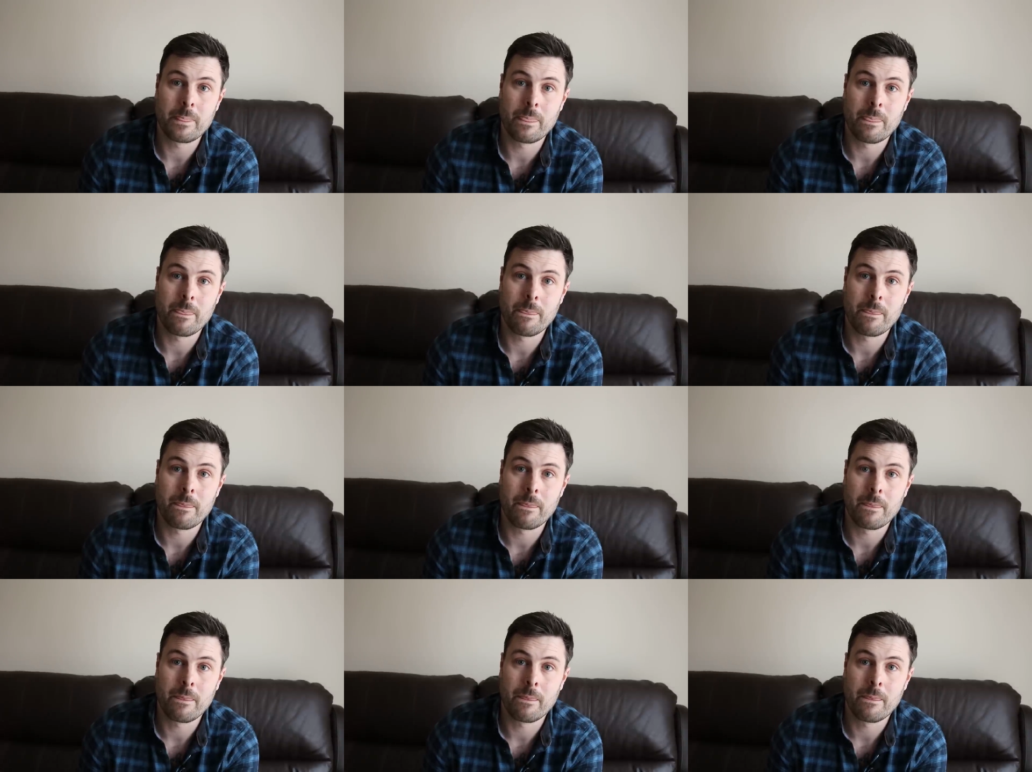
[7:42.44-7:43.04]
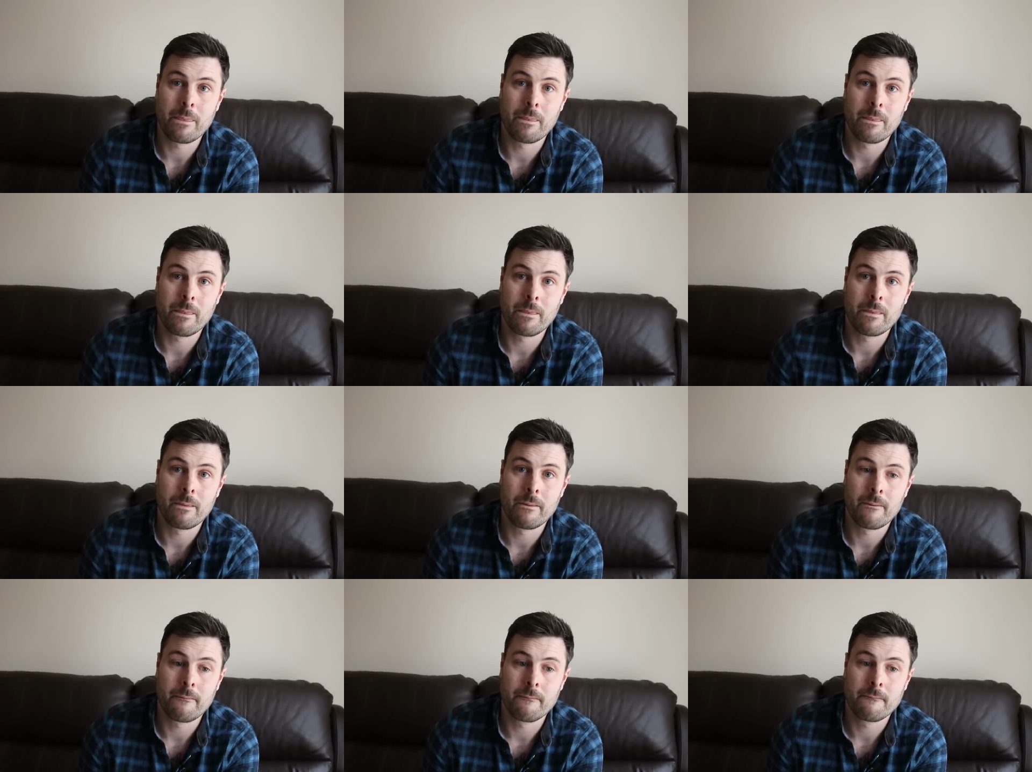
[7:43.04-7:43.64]

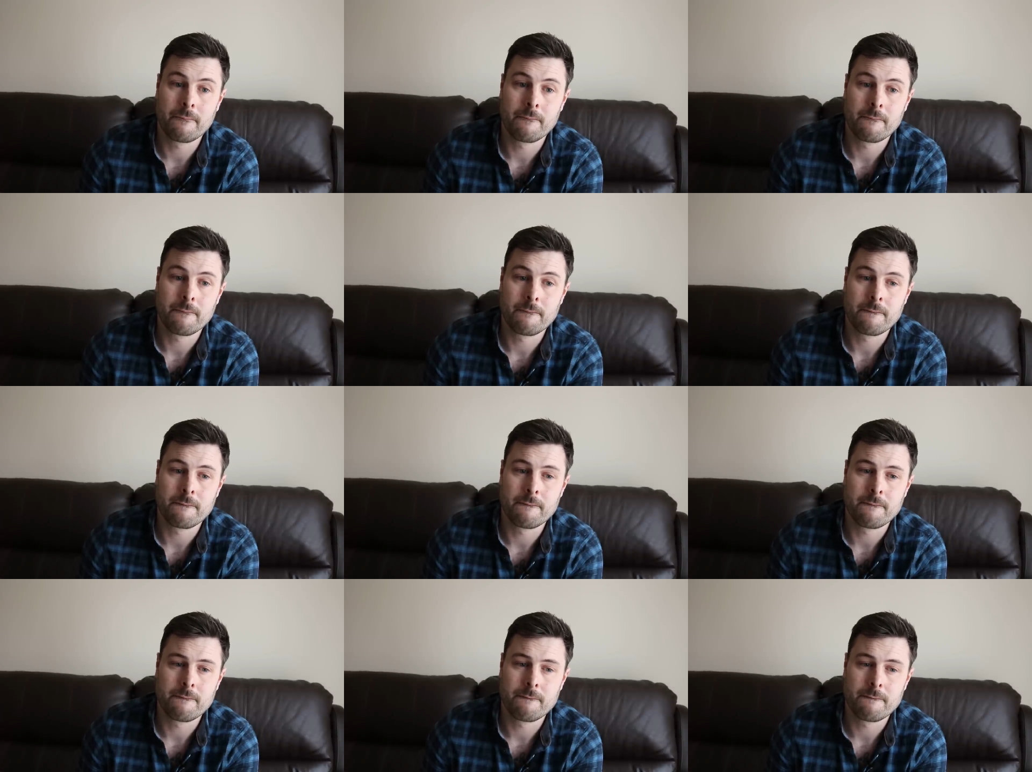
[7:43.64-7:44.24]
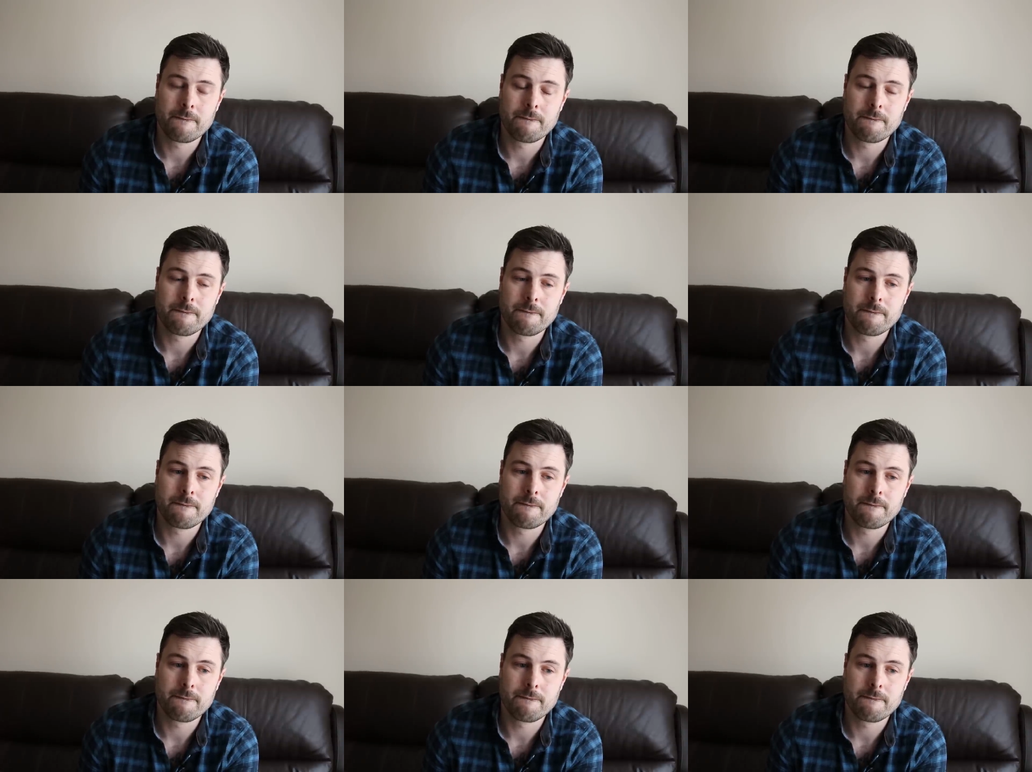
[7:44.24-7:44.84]

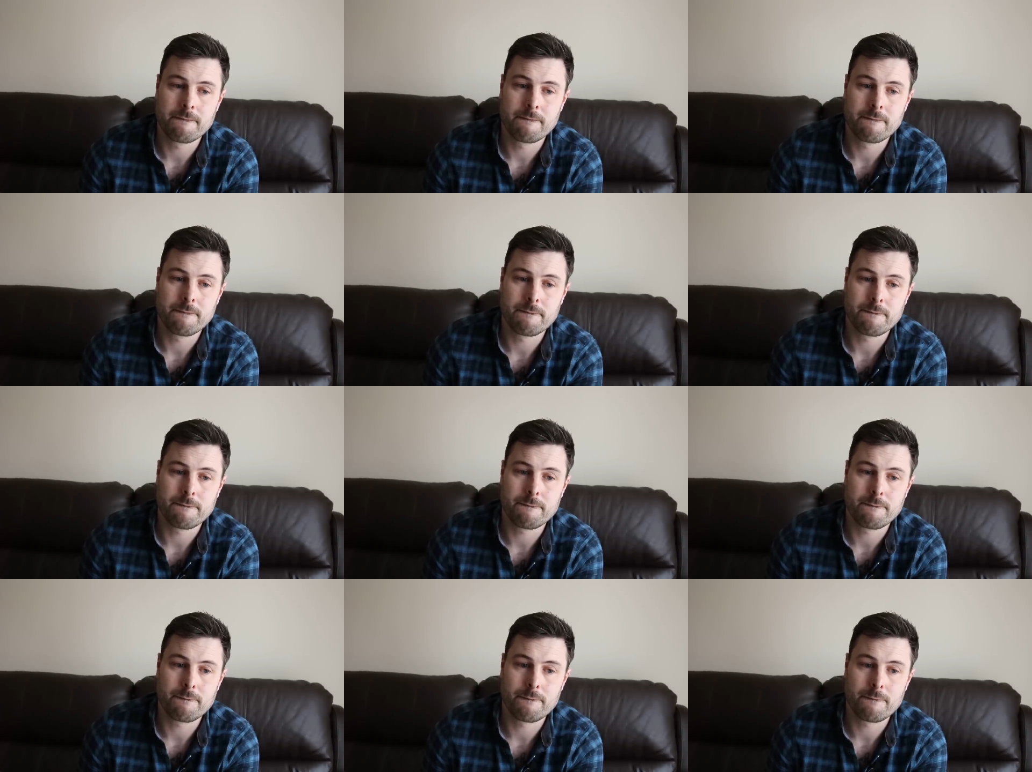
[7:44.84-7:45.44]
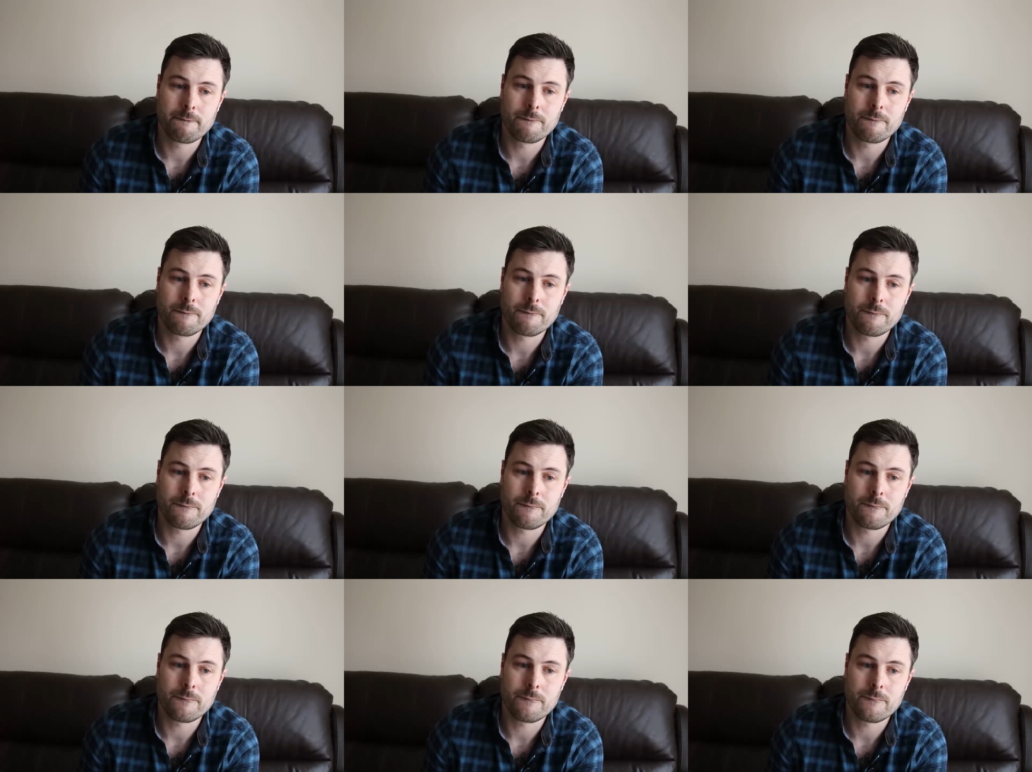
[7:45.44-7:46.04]

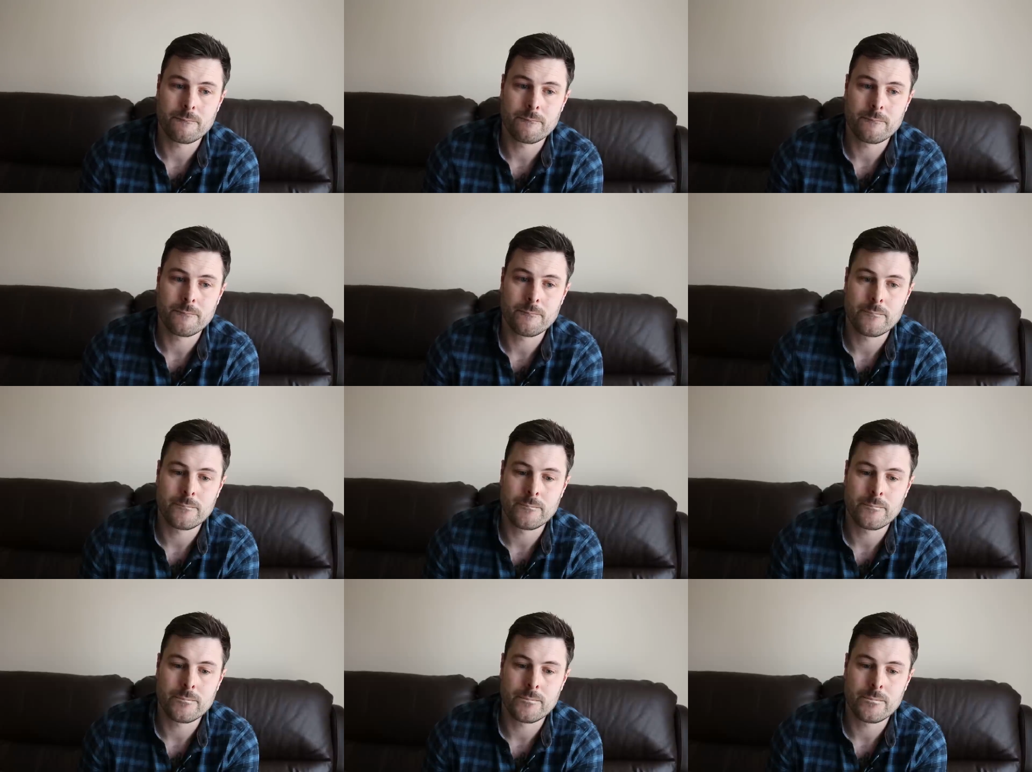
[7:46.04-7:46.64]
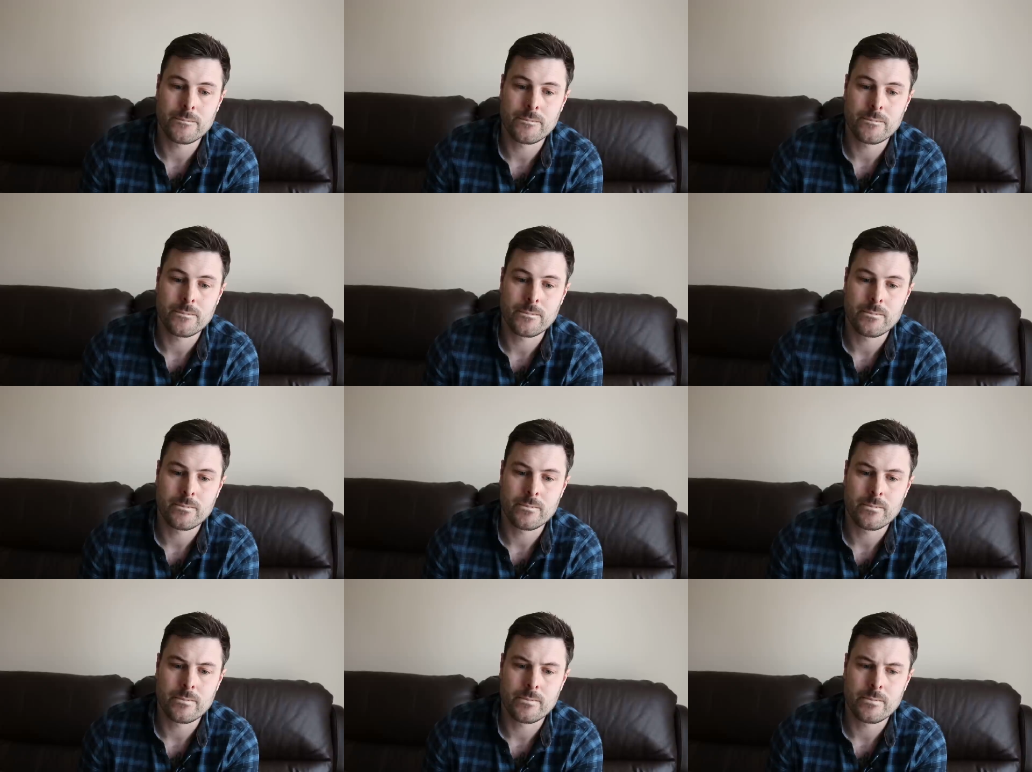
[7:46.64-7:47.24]

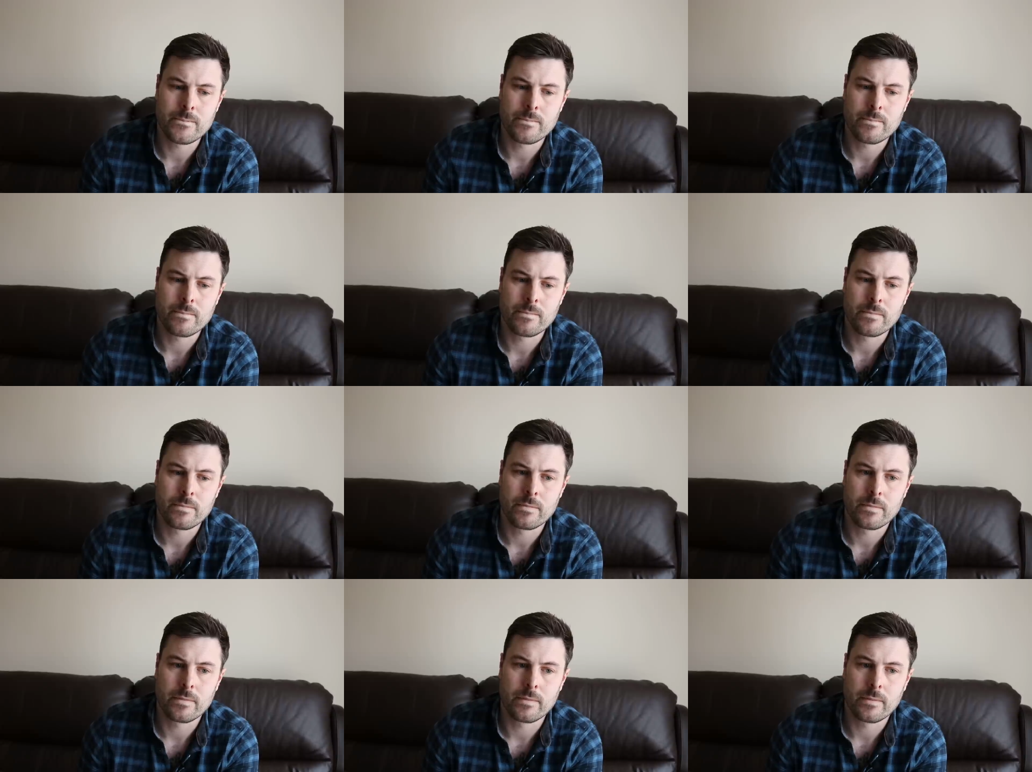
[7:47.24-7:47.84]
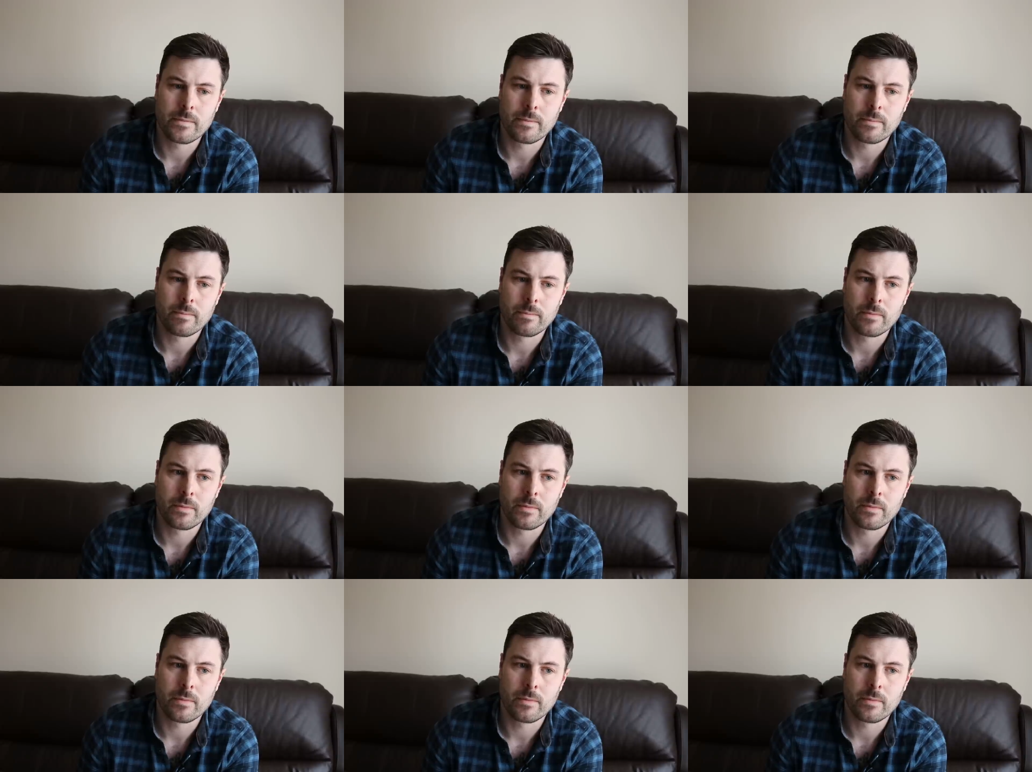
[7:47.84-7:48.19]
Nothing is said.